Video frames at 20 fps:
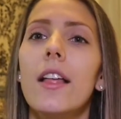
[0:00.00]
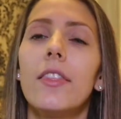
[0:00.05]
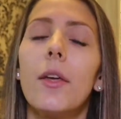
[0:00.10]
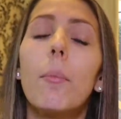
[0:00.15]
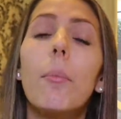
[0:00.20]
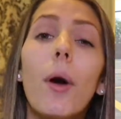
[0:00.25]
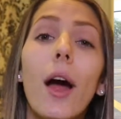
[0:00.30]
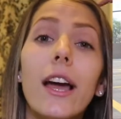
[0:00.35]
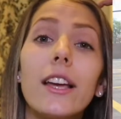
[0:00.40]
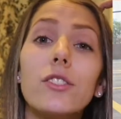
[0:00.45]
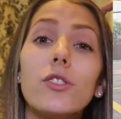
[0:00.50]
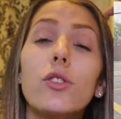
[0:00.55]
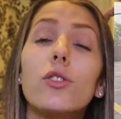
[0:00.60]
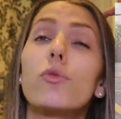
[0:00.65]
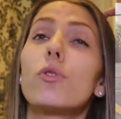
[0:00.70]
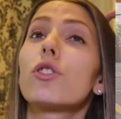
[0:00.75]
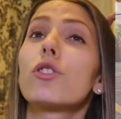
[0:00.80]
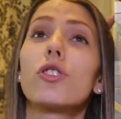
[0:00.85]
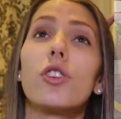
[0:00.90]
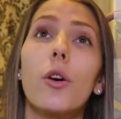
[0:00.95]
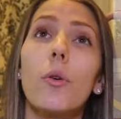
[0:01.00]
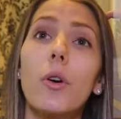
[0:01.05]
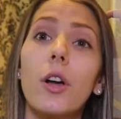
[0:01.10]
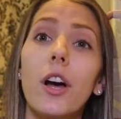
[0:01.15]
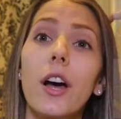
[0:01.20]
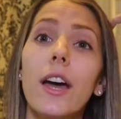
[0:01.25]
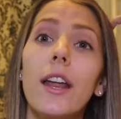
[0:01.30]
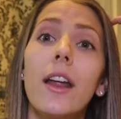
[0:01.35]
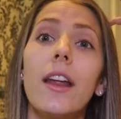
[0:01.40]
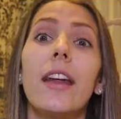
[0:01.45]
The prices were so
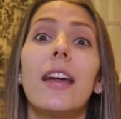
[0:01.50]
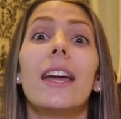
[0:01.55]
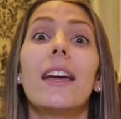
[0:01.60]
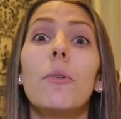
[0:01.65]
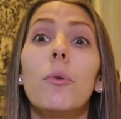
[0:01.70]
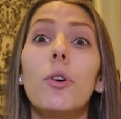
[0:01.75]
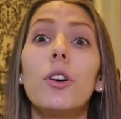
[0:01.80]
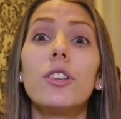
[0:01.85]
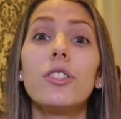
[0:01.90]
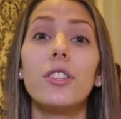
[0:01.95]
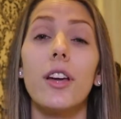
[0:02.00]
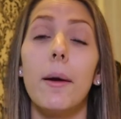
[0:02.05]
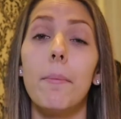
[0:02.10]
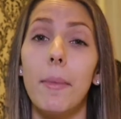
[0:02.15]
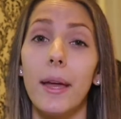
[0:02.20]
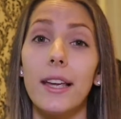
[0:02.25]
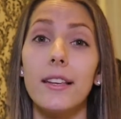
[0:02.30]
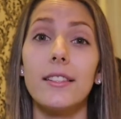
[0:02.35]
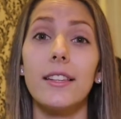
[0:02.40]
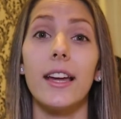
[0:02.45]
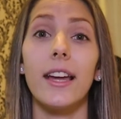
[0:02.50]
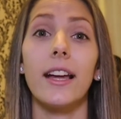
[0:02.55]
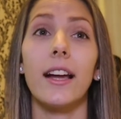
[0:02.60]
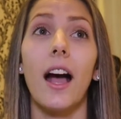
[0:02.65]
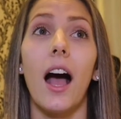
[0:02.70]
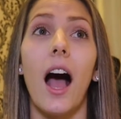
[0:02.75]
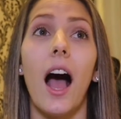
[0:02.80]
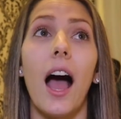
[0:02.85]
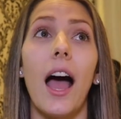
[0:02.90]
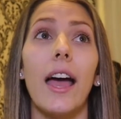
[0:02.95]
good. It was
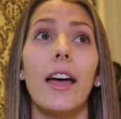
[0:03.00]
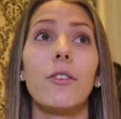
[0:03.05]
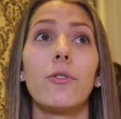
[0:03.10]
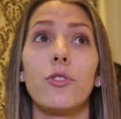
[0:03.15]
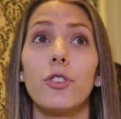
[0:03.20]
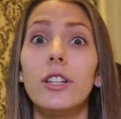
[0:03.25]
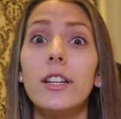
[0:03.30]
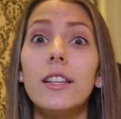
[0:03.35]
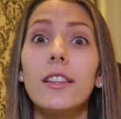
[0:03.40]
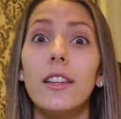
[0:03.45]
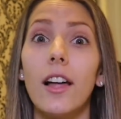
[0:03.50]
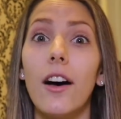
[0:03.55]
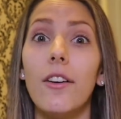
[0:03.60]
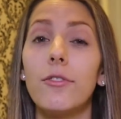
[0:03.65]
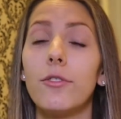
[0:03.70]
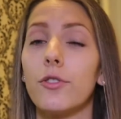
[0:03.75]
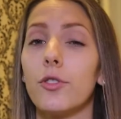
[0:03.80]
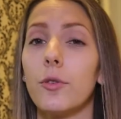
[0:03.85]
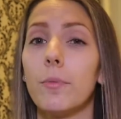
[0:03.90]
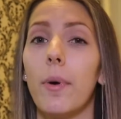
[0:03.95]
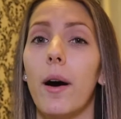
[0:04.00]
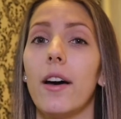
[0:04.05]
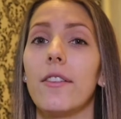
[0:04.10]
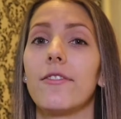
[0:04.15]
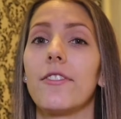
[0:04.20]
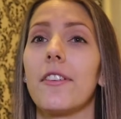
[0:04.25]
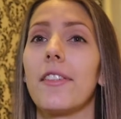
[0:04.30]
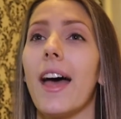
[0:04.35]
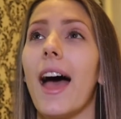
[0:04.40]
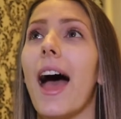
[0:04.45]
amazing. I really love
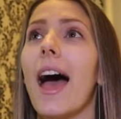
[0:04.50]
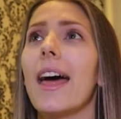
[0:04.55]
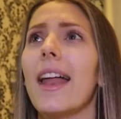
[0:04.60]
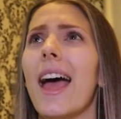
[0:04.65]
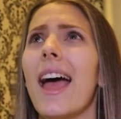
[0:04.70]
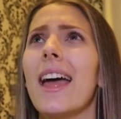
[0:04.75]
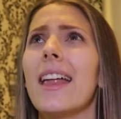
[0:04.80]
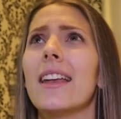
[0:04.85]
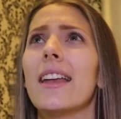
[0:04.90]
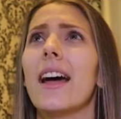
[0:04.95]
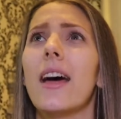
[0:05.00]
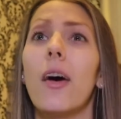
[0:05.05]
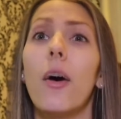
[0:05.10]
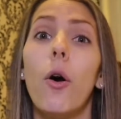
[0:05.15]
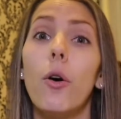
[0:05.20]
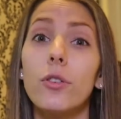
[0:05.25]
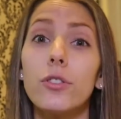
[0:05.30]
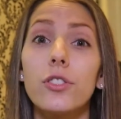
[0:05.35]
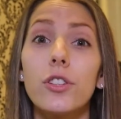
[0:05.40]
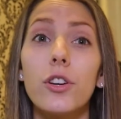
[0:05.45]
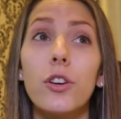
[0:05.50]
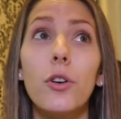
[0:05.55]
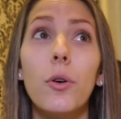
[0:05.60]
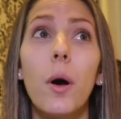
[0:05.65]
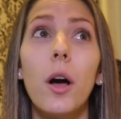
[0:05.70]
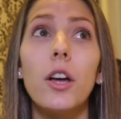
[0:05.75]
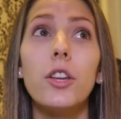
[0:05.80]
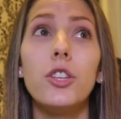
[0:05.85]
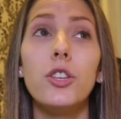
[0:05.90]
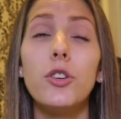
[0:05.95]
Groupon for that. And
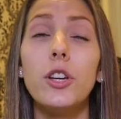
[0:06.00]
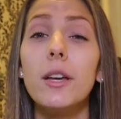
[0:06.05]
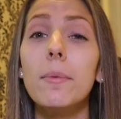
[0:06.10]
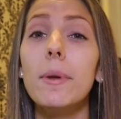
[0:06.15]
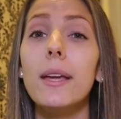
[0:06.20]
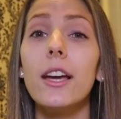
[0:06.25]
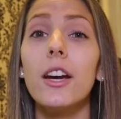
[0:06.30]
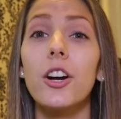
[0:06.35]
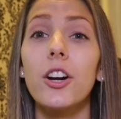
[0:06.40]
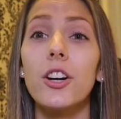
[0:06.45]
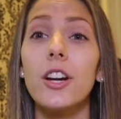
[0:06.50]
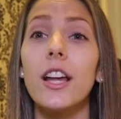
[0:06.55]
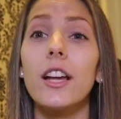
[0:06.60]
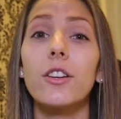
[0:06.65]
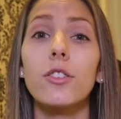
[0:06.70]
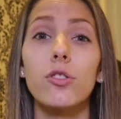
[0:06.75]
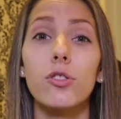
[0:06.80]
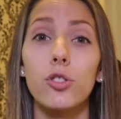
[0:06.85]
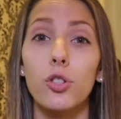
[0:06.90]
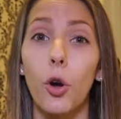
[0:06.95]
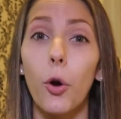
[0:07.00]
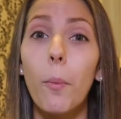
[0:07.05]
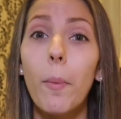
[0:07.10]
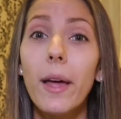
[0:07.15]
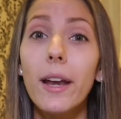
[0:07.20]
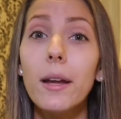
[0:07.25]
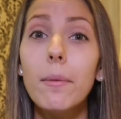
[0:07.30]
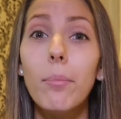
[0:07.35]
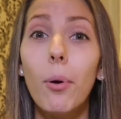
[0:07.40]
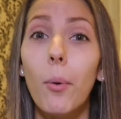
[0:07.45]
also, you can be earning so
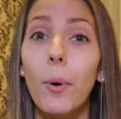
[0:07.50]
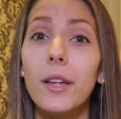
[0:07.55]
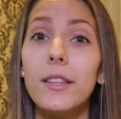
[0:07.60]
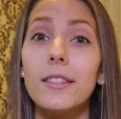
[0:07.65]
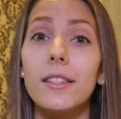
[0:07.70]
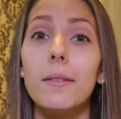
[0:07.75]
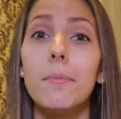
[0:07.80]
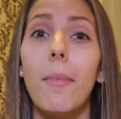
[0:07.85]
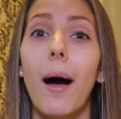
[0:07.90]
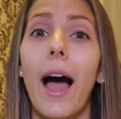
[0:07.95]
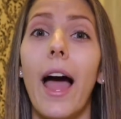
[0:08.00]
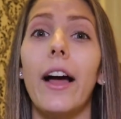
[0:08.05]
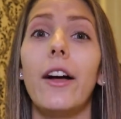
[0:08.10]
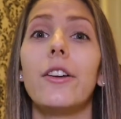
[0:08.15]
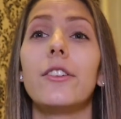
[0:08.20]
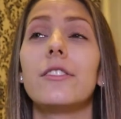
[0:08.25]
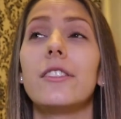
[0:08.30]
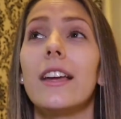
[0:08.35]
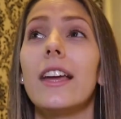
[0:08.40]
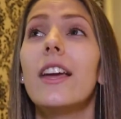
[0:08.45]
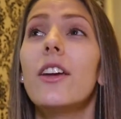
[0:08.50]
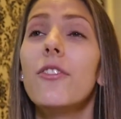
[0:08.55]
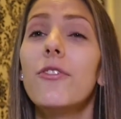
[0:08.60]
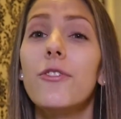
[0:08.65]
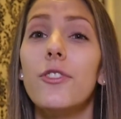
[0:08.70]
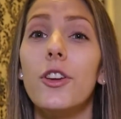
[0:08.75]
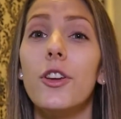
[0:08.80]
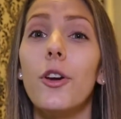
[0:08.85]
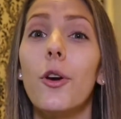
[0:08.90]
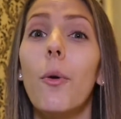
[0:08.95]
many points and miles
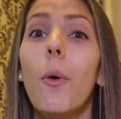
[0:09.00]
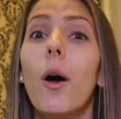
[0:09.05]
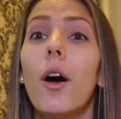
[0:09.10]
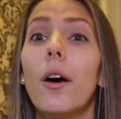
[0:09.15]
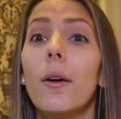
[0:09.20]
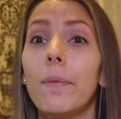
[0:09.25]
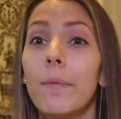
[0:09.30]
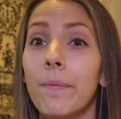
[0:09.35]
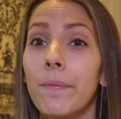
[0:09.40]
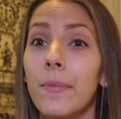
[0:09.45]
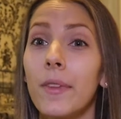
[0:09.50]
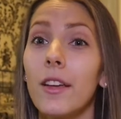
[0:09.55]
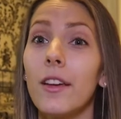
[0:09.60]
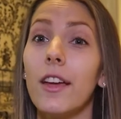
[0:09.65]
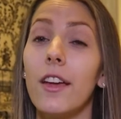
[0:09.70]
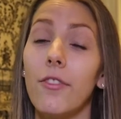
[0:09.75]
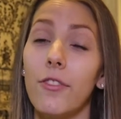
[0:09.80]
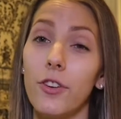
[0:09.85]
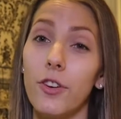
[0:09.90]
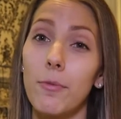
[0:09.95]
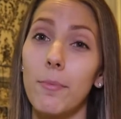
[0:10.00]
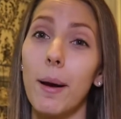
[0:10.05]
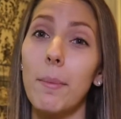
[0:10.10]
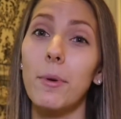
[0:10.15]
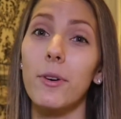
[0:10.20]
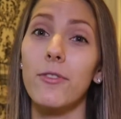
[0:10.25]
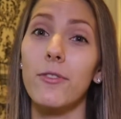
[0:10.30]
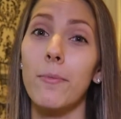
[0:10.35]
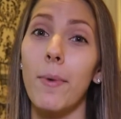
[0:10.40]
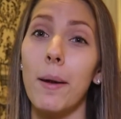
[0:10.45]
if you
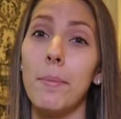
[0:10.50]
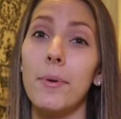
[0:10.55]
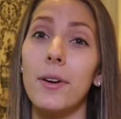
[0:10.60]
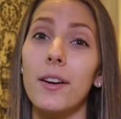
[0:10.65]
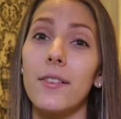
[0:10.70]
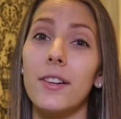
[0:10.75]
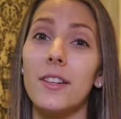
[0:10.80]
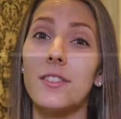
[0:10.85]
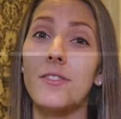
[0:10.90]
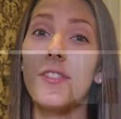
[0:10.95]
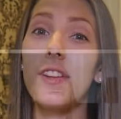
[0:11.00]
remember from my previous